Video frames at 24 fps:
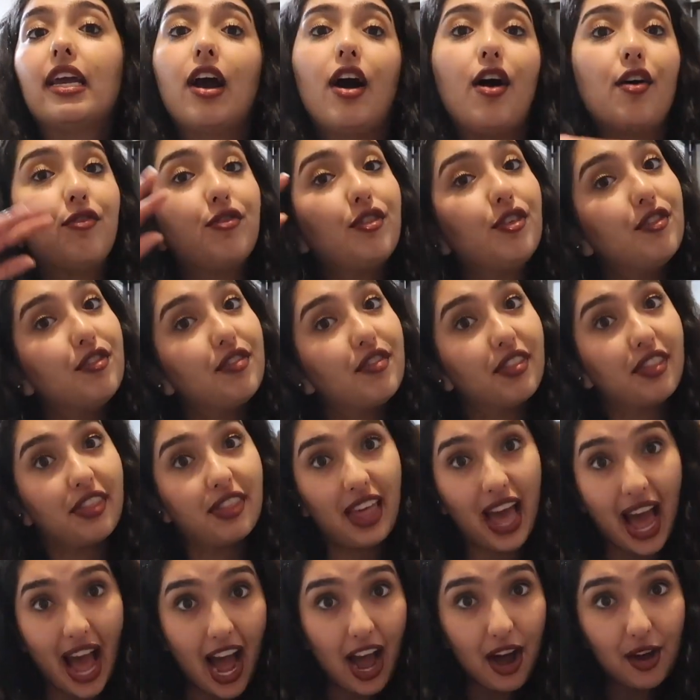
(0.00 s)
off of
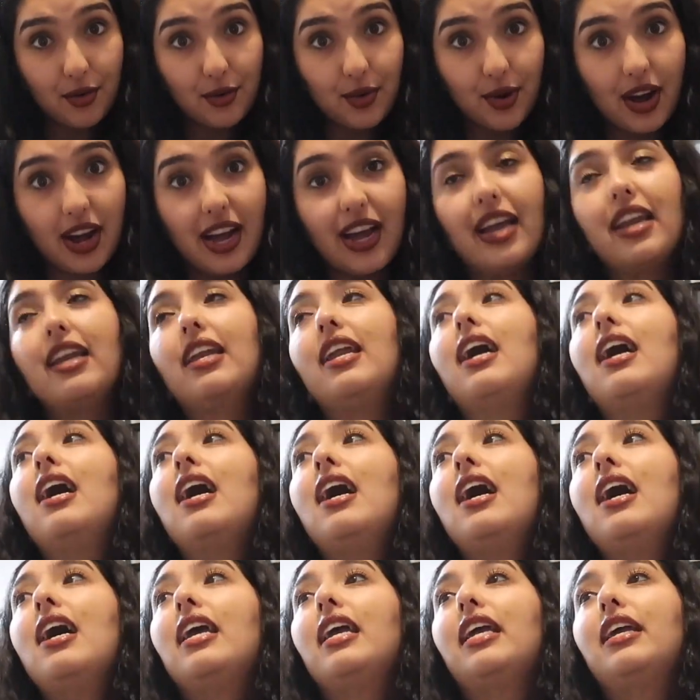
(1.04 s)
that one,
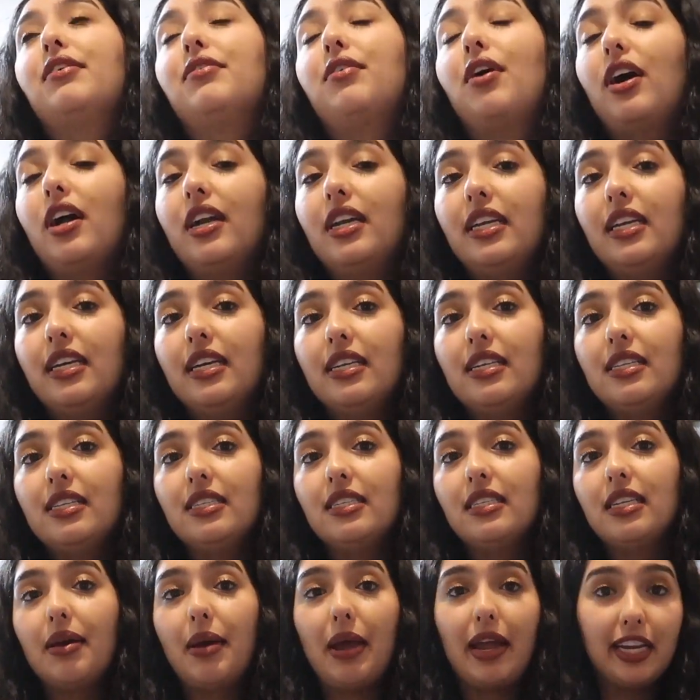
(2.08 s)

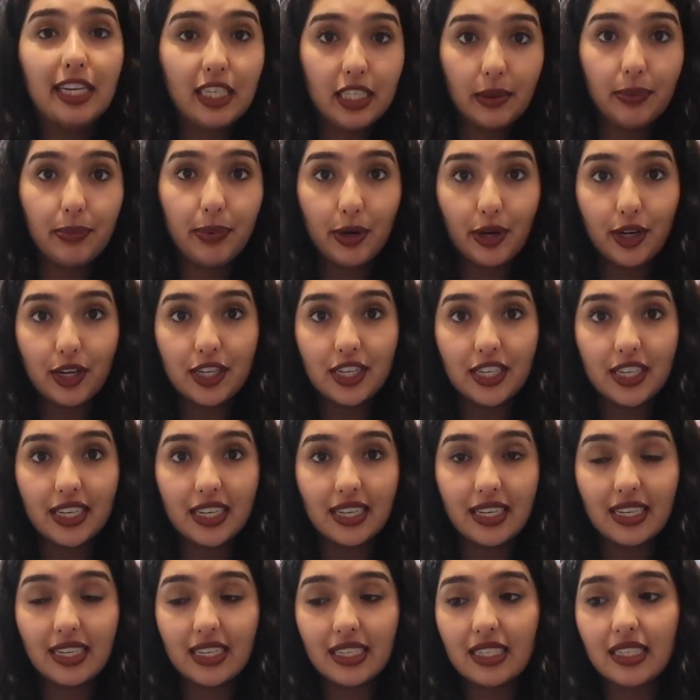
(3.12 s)
Iranians, ancient
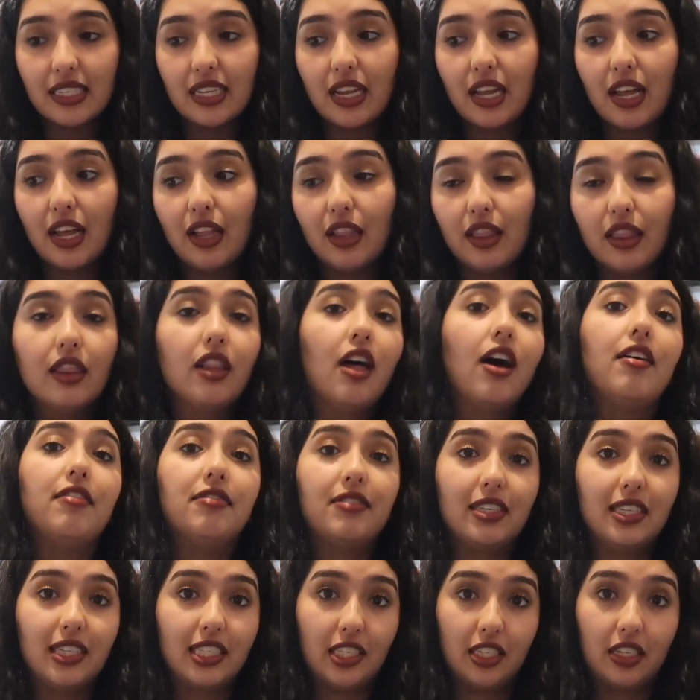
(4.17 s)
Persians, loved
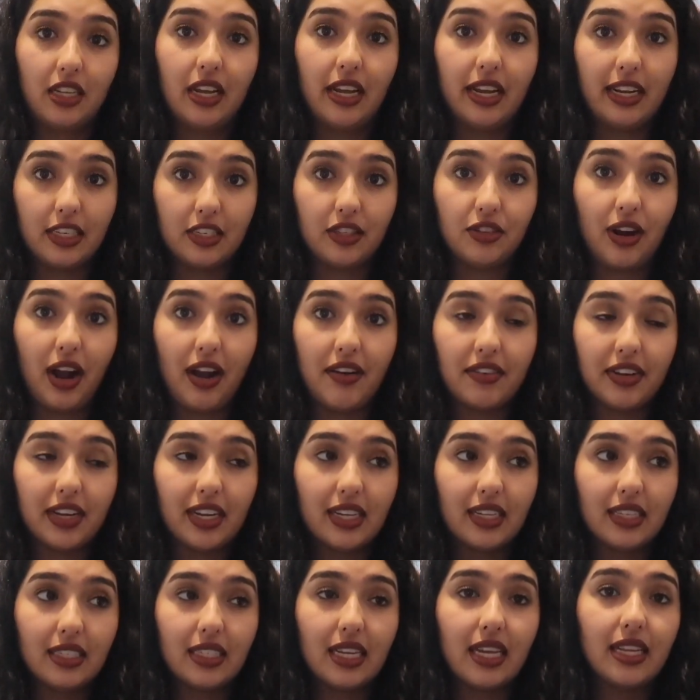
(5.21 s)

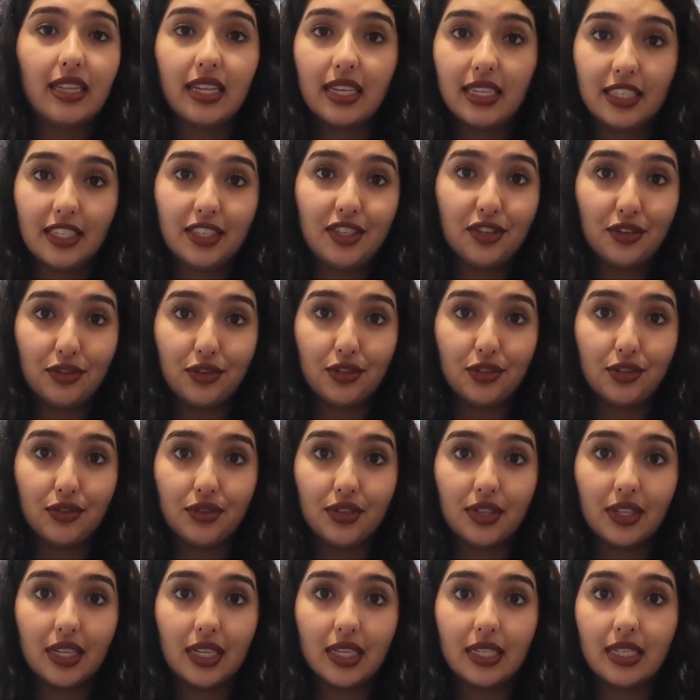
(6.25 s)
extravagance, and they still do to
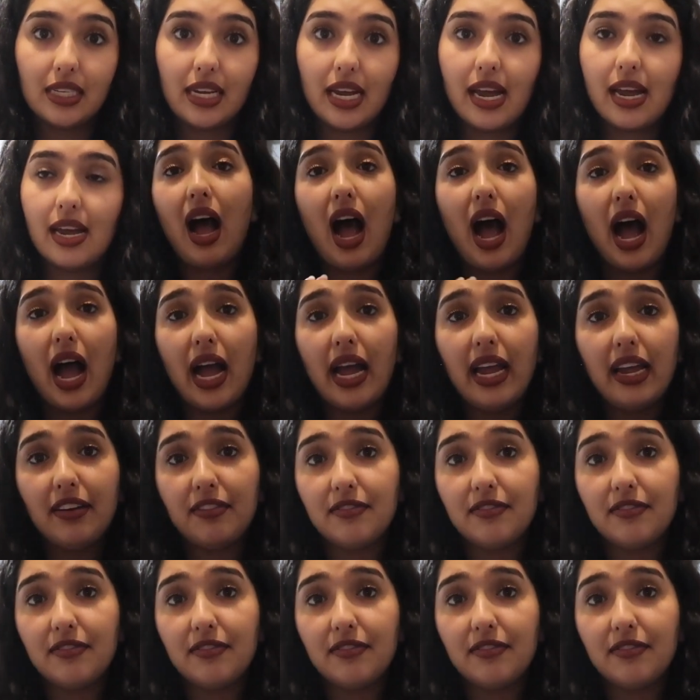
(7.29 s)
this day. I